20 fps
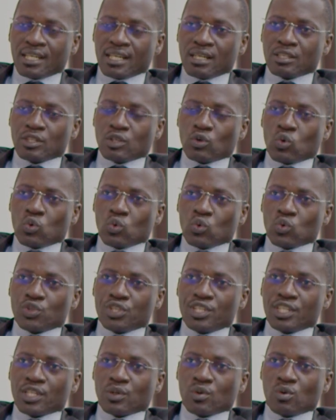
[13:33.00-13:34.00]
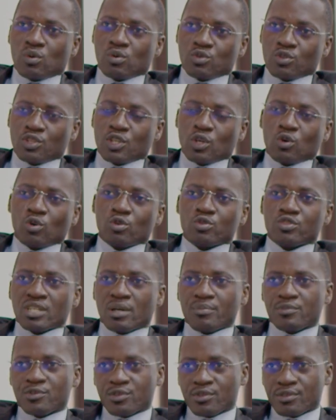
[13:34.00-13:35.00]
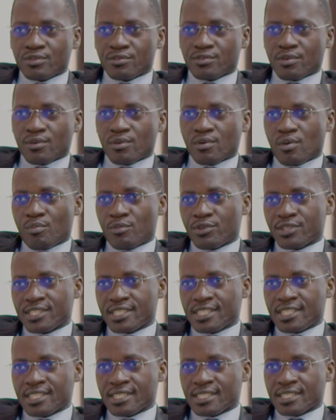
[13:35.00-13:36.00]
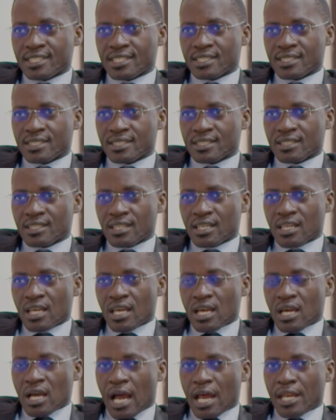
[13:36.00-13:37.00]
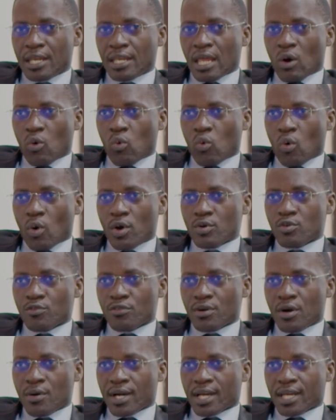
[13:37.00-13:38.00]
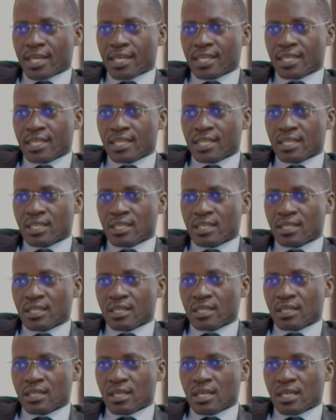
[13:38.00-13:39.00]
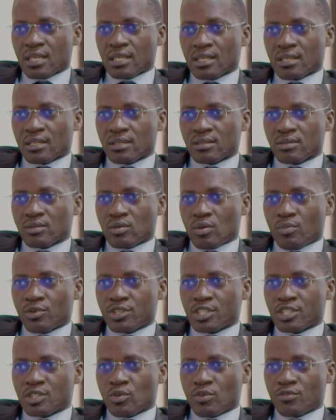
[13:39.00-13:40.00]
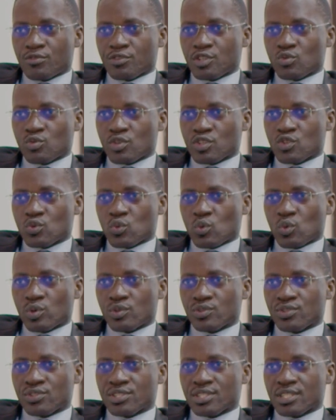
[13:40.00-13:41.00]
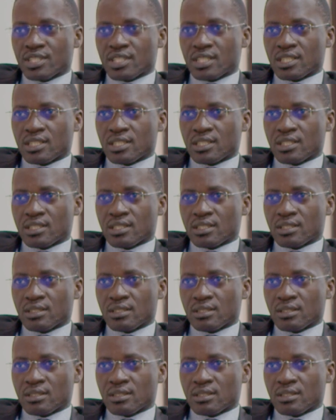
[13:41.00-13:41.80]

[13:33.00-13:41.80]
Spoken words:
including also the consumption for commodities. And one of our key commodity of interest was the